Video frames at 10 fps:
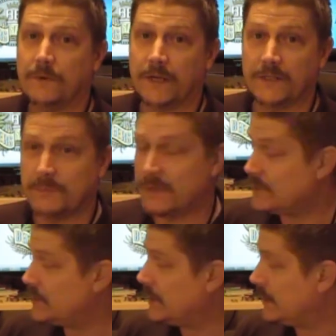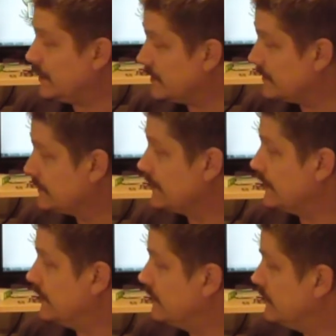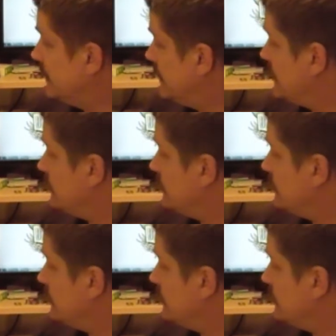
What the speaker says: when it's been machined, and it